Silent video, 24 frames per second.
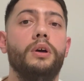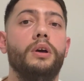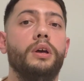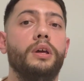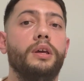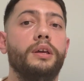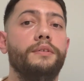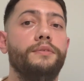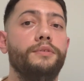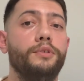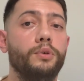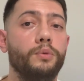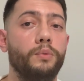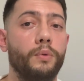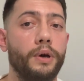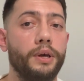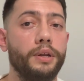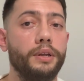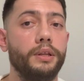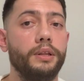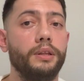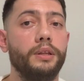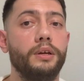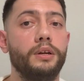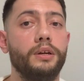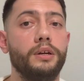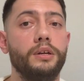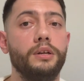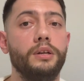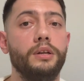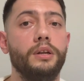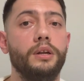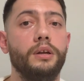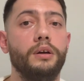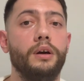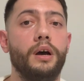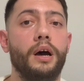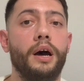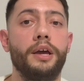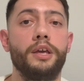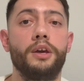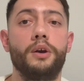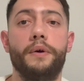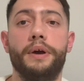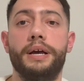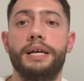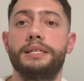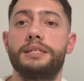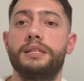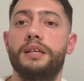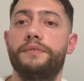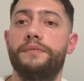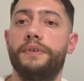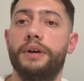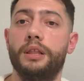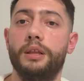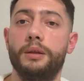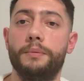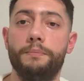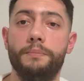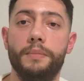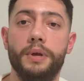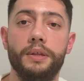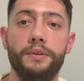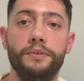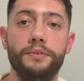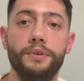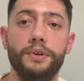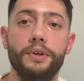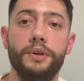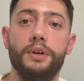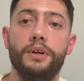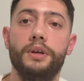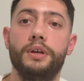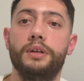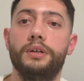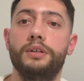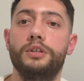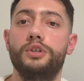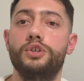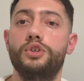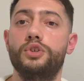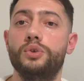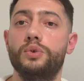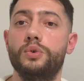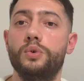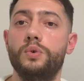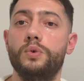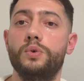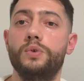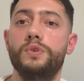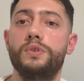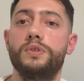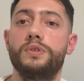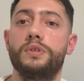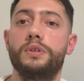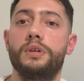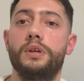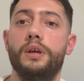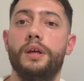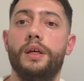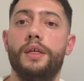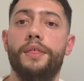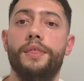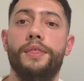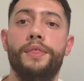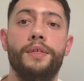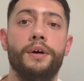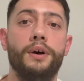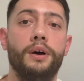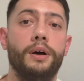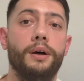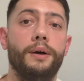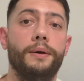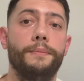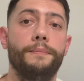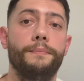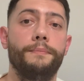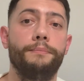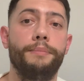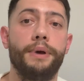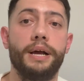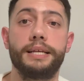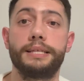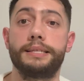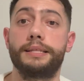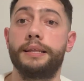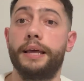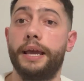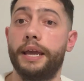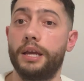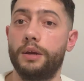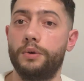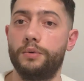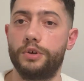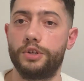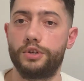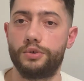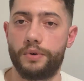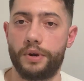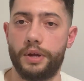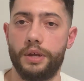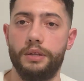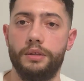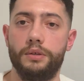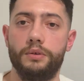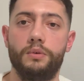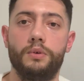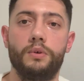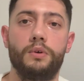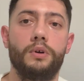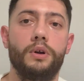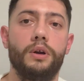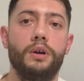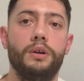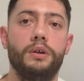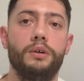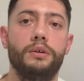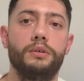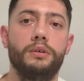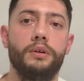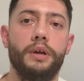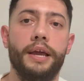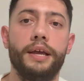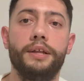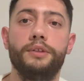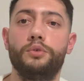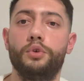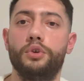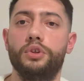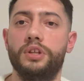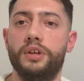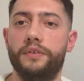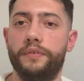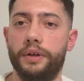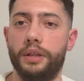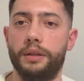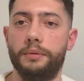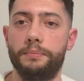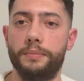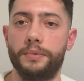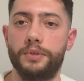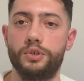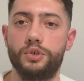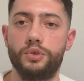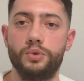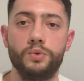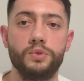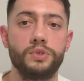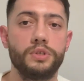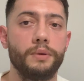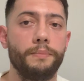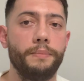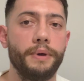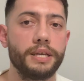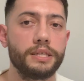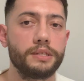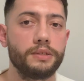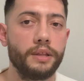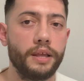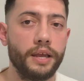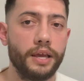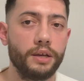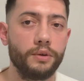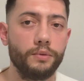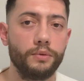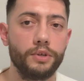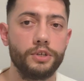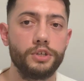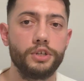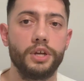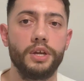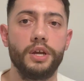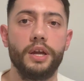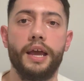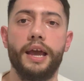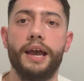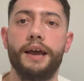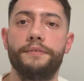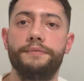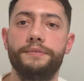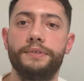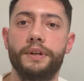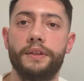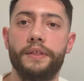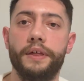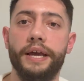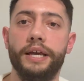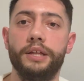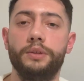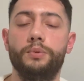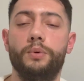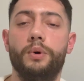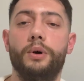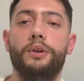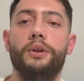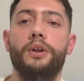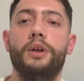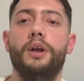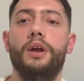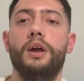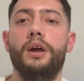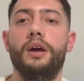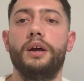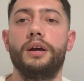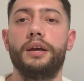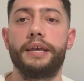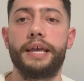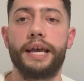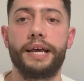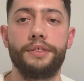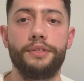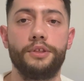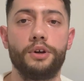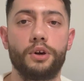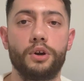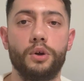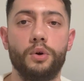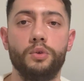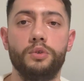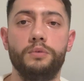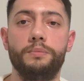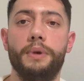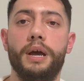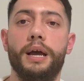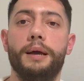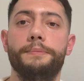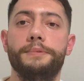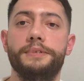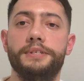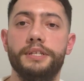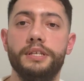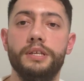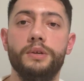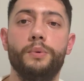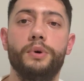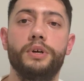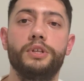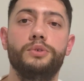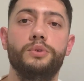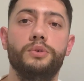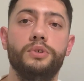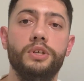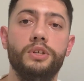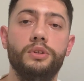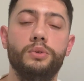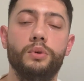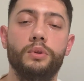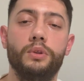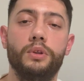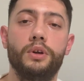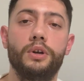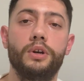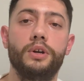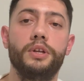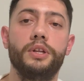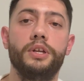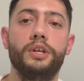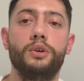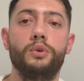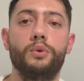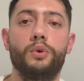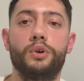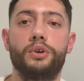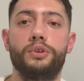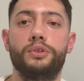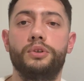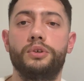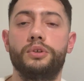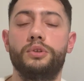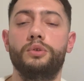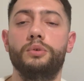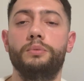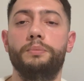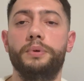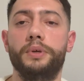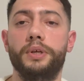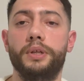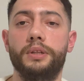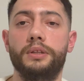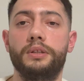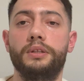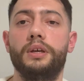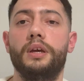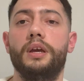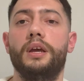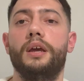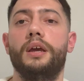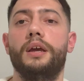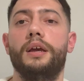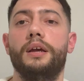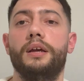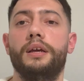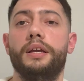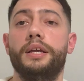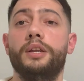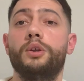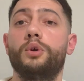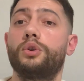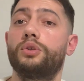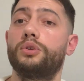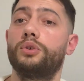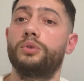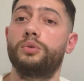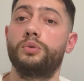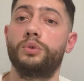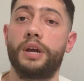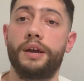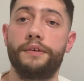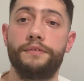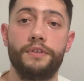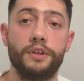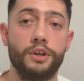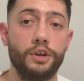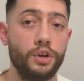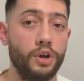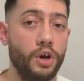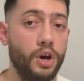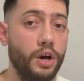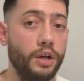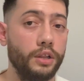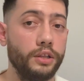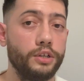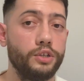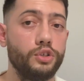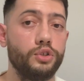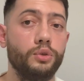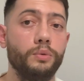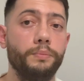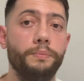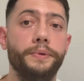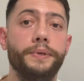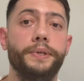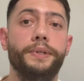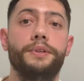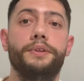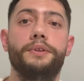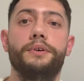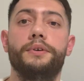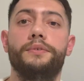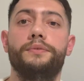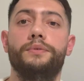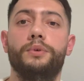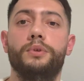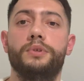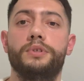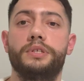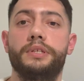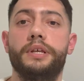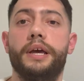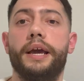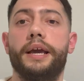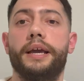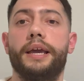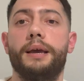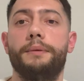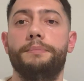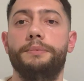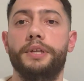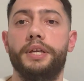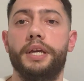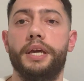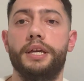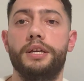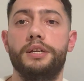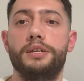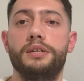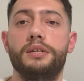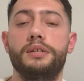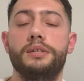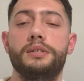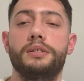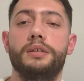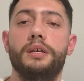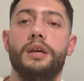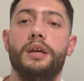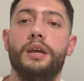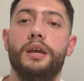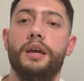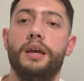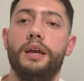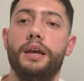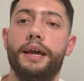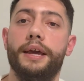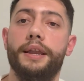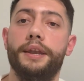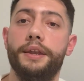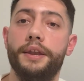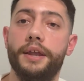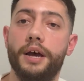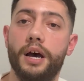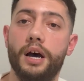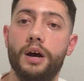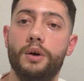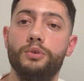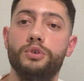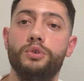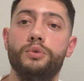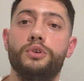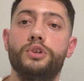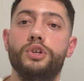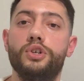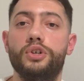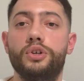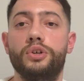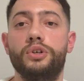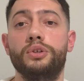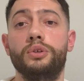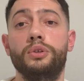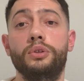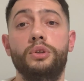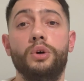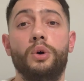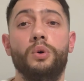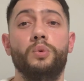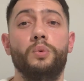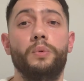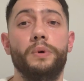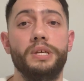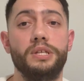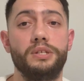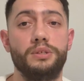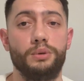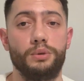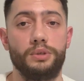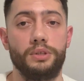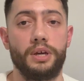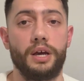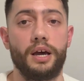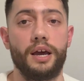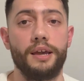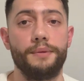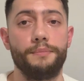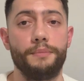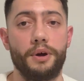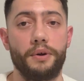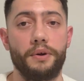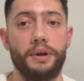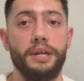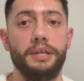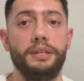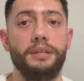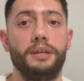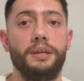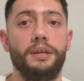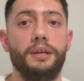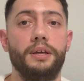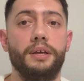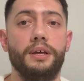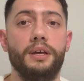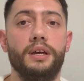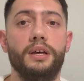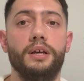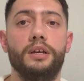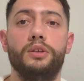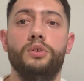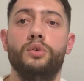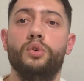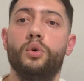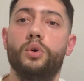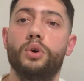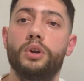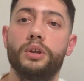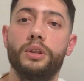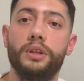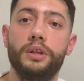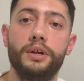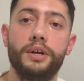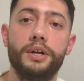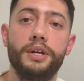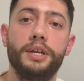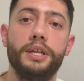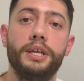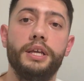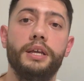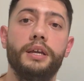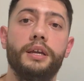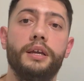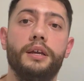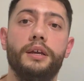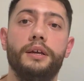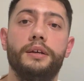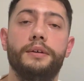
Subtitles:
if you want to learn iOS development, choose the best language, right? Or Android development, choose the best language. After that one, get the roadmap, see what you need to learn in order to have the knowledge to build the full stack applications. And now you ensure you don't waste your time, all right? You're learning,